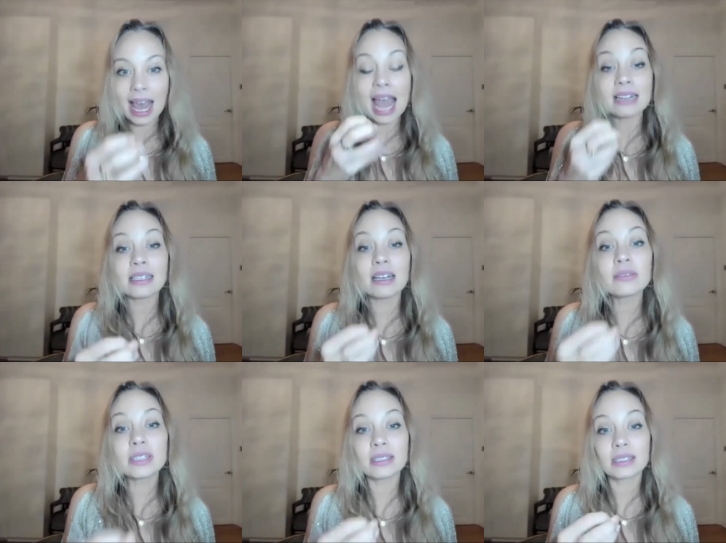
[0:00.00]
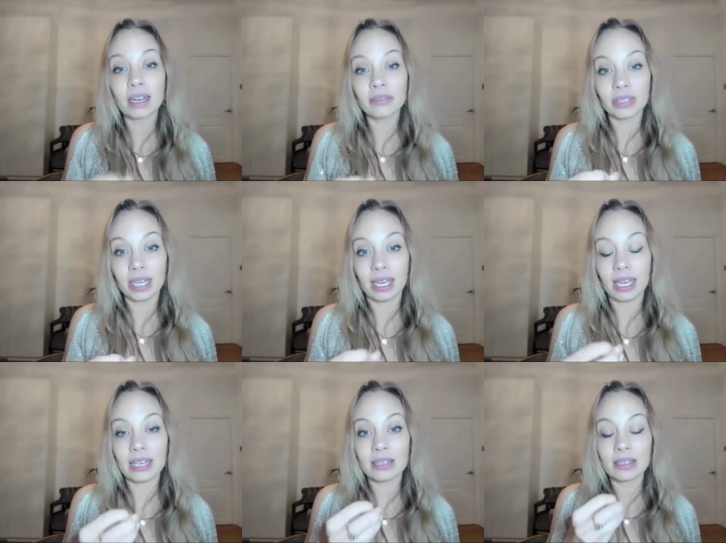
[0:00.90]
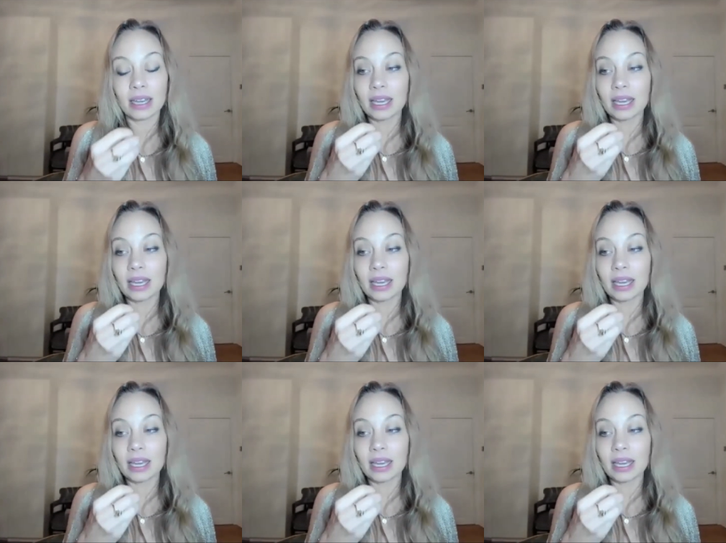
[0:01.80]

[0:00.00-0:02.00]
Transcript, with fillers: And self-discovery is